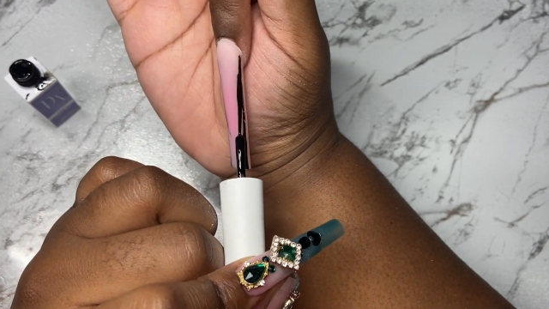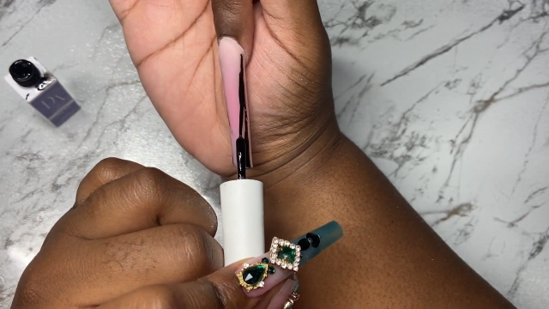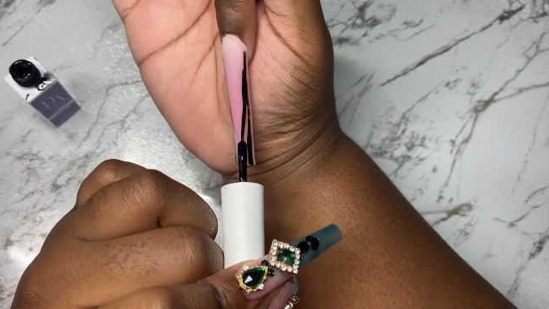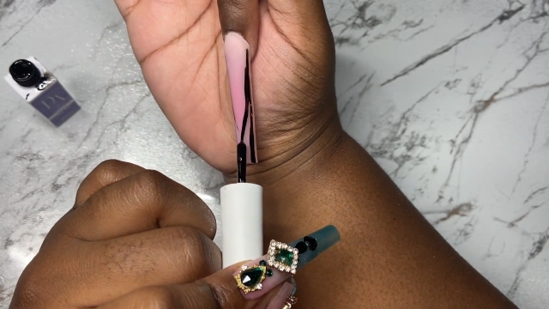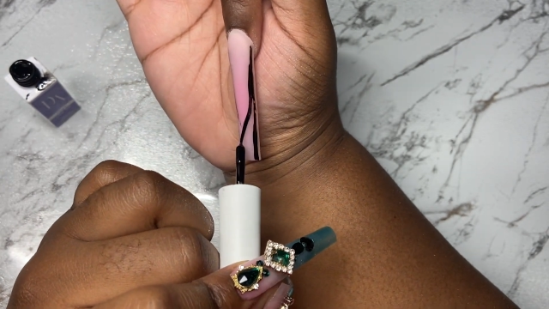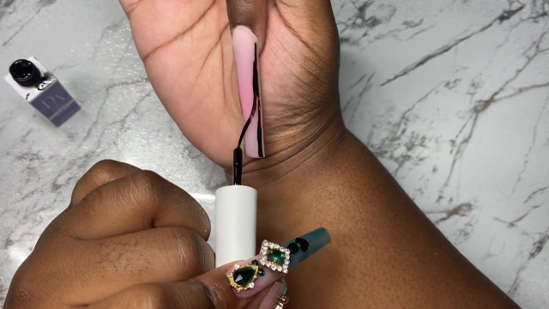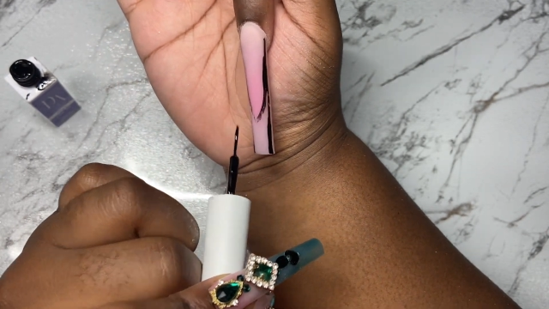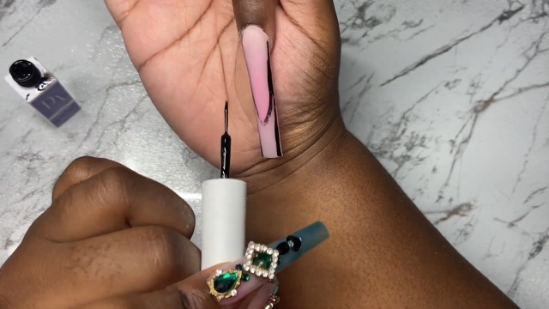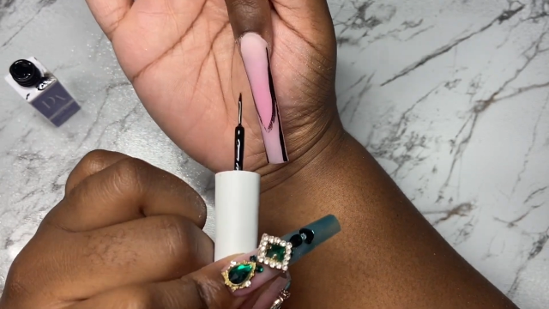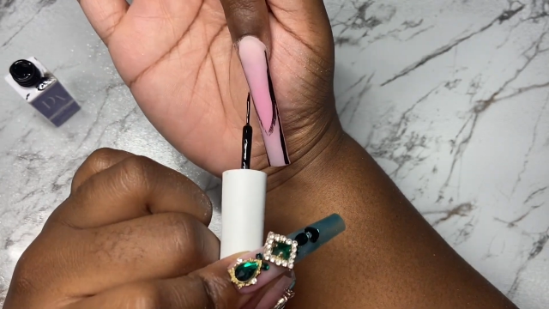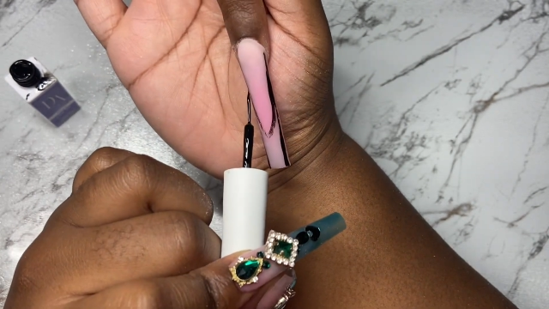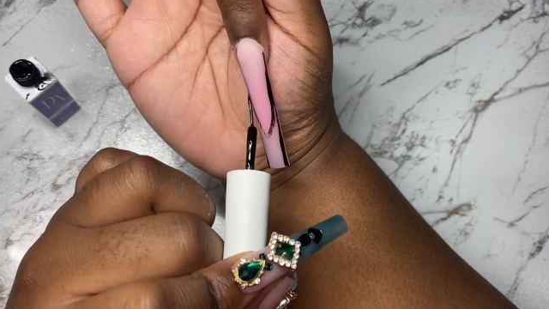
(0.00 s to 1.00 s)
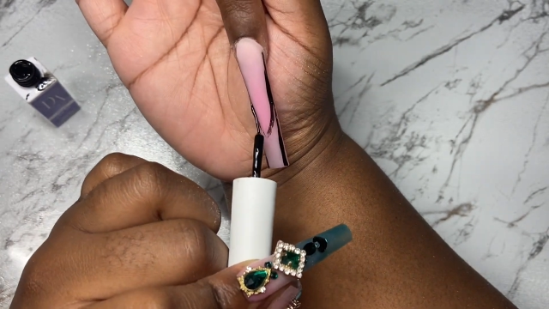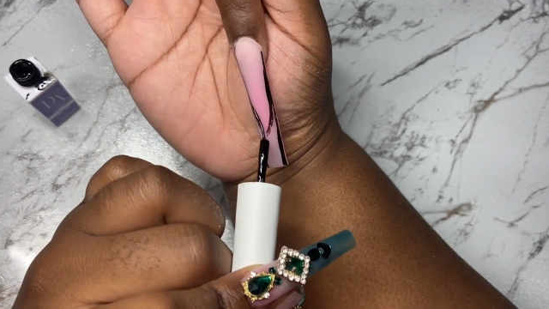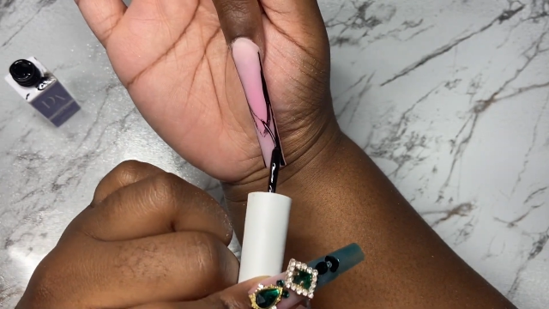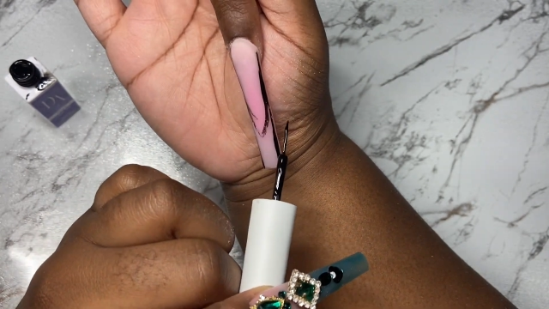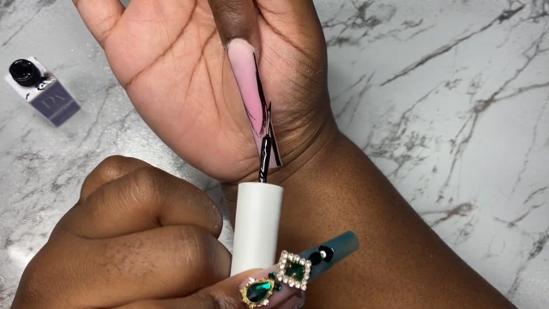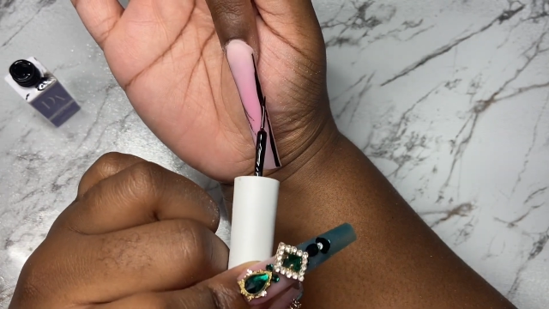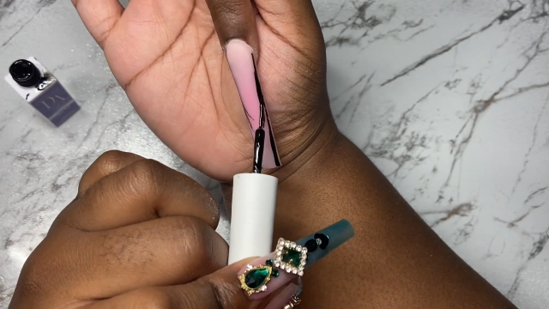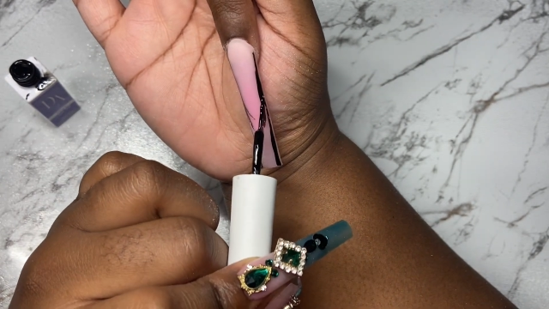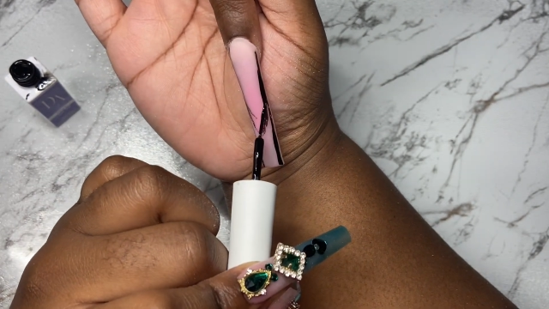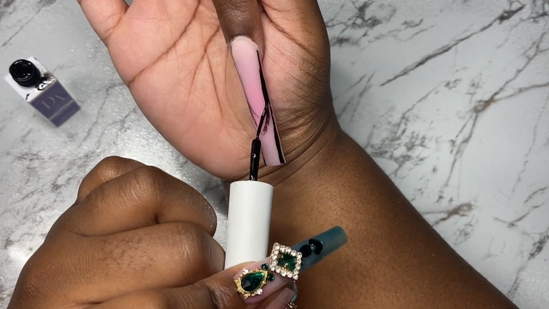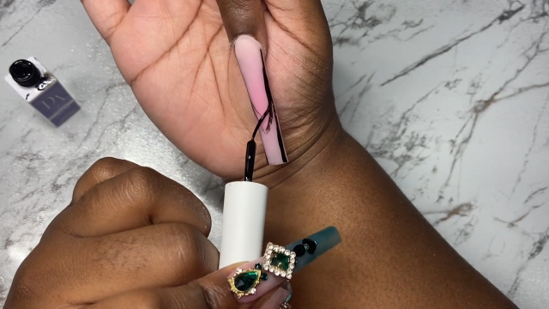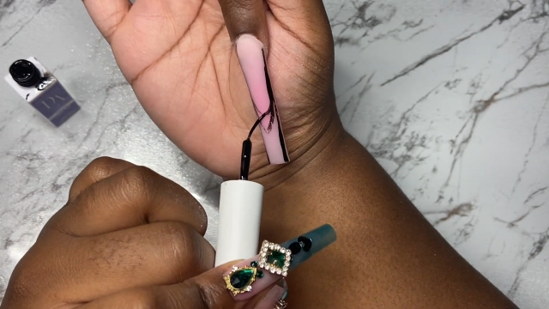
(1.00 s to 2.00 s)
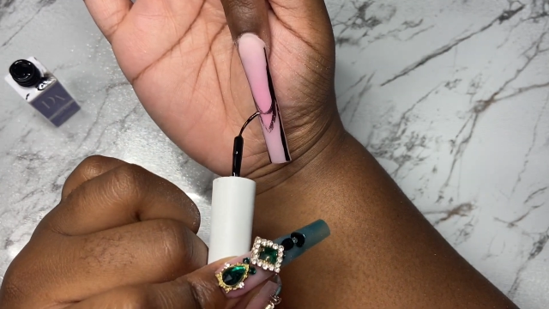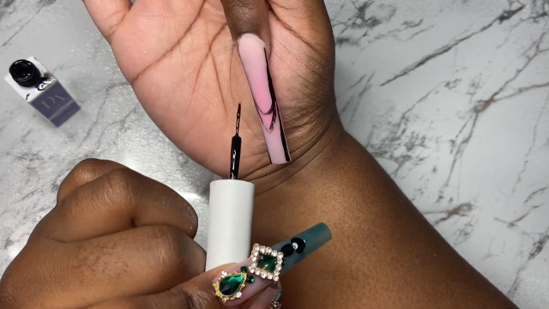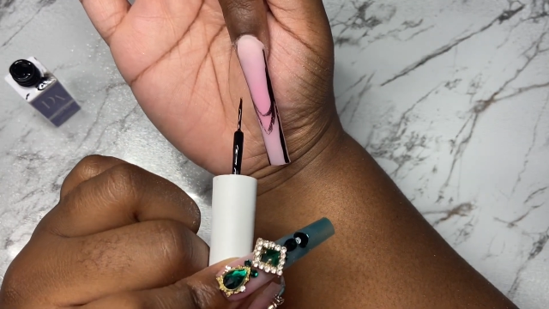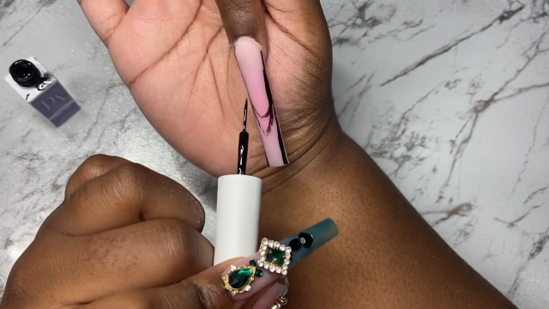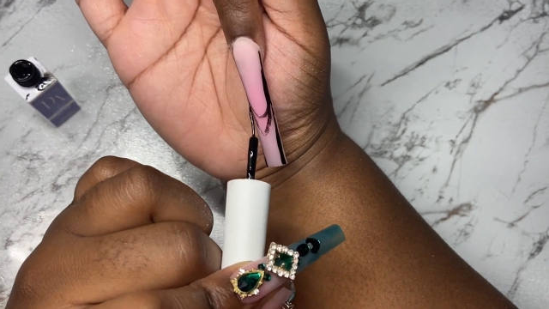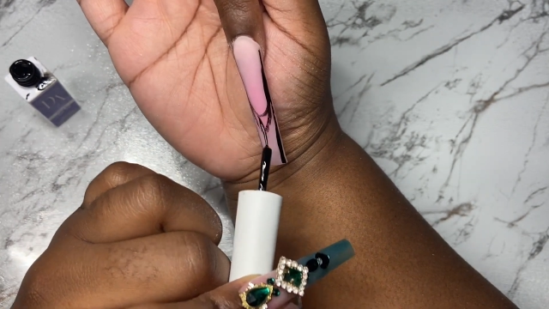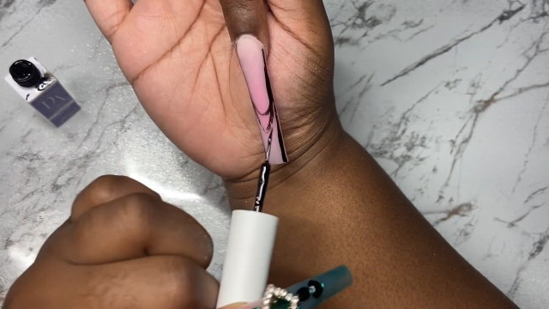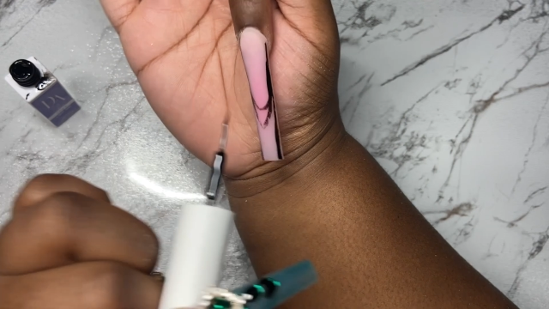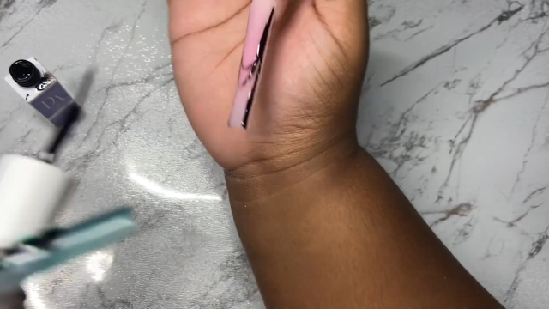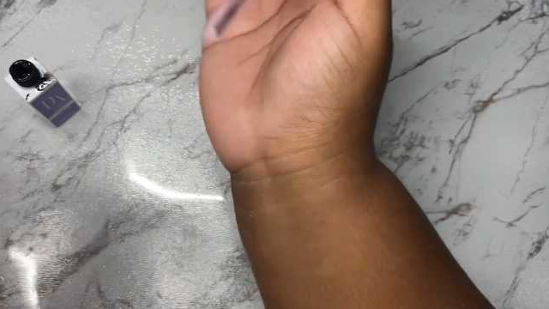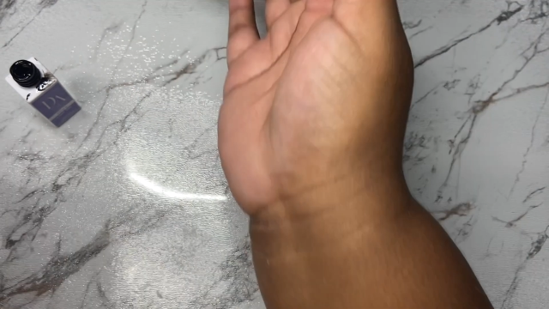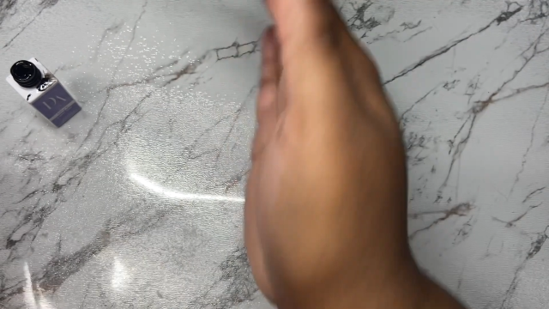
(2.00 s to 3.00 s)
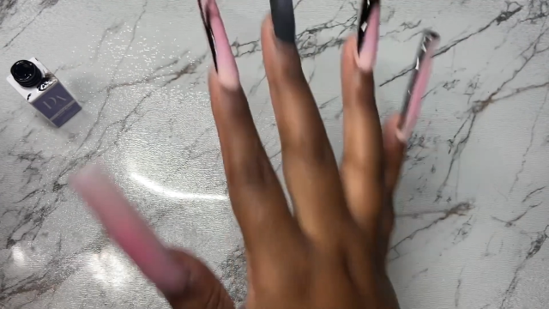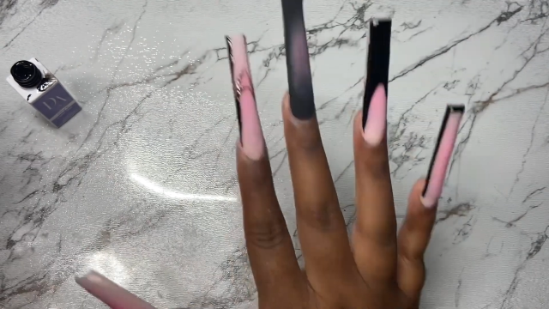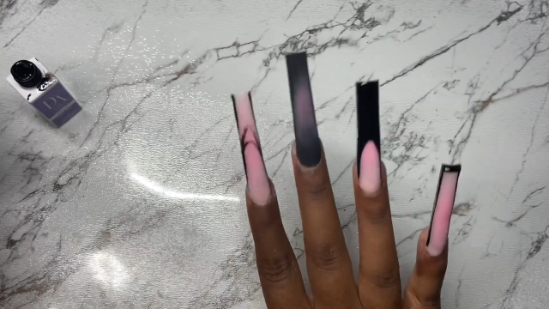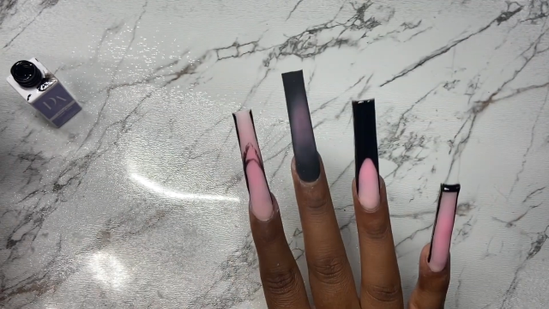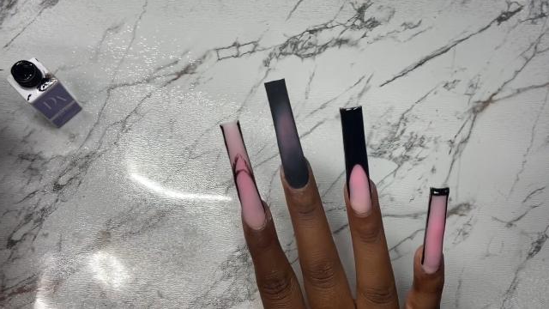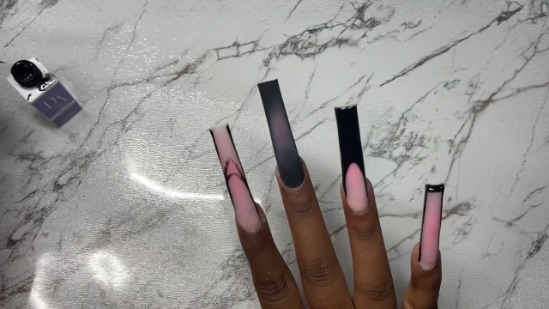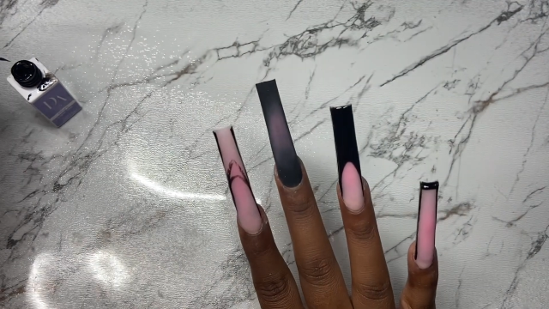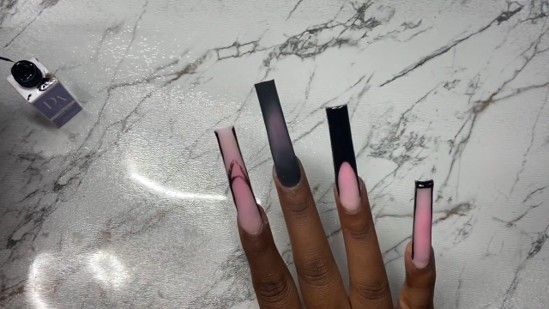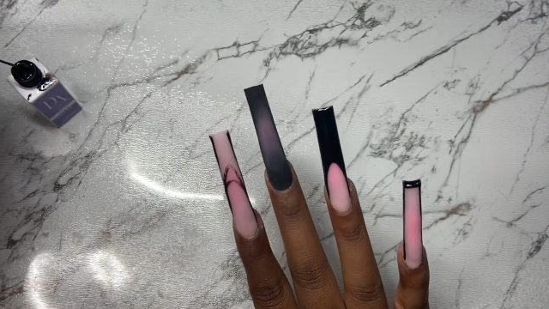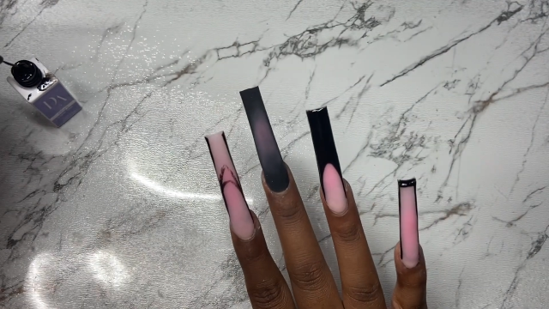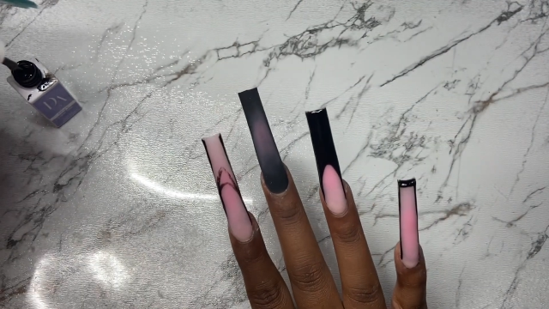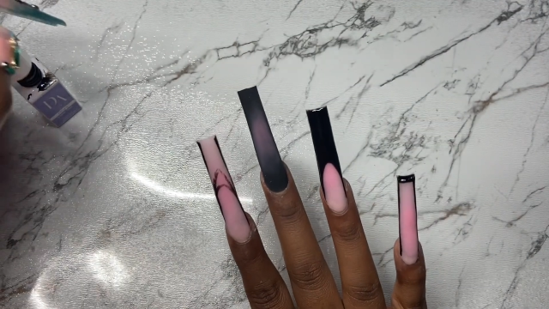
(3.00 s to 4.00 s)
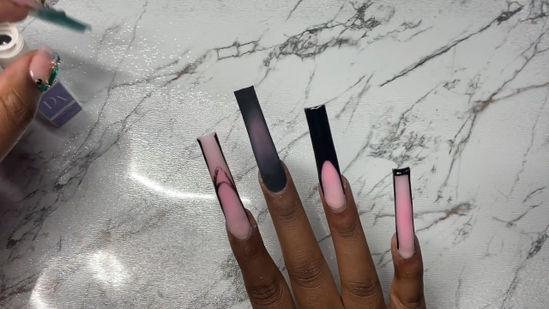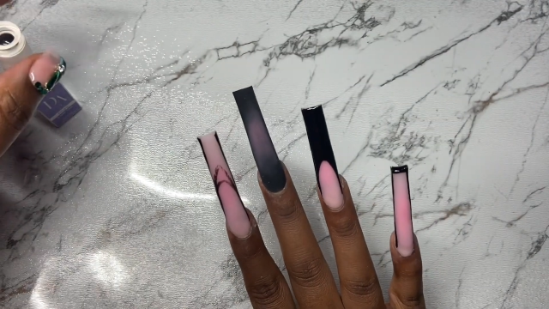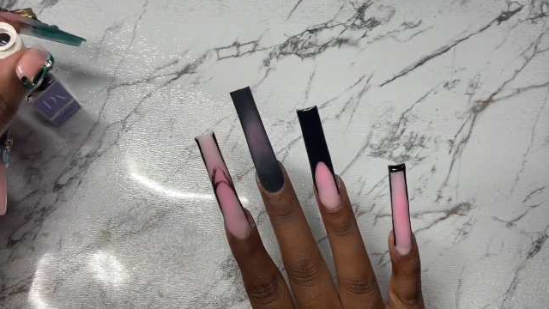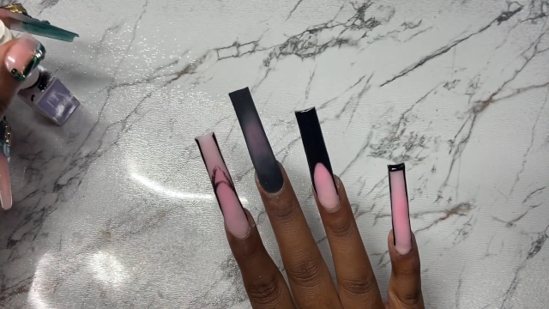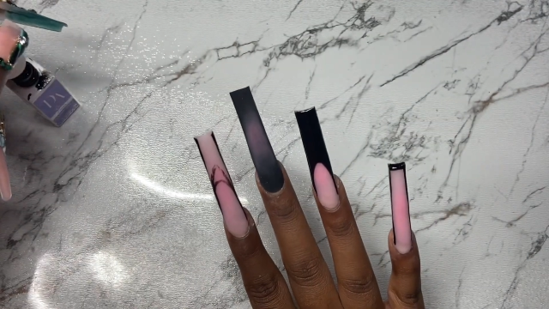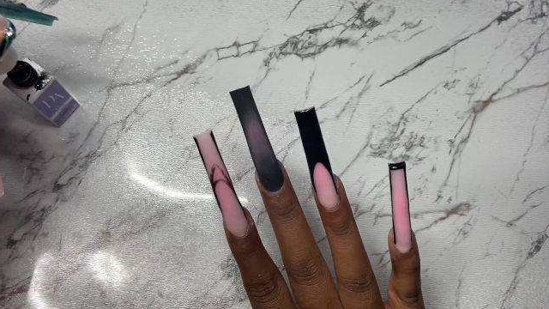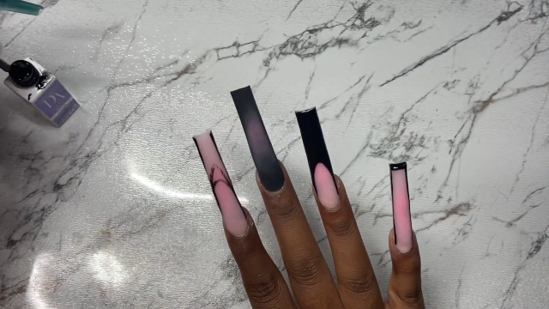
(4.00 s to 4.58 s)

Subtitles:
[unreadable: no face in view]